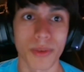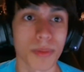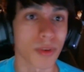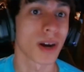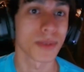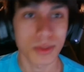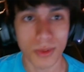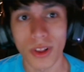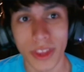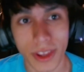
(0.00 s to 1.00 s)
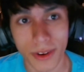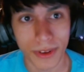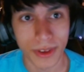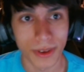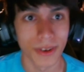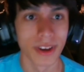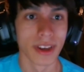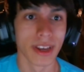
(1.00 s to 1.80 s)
we promise, we're all here for you.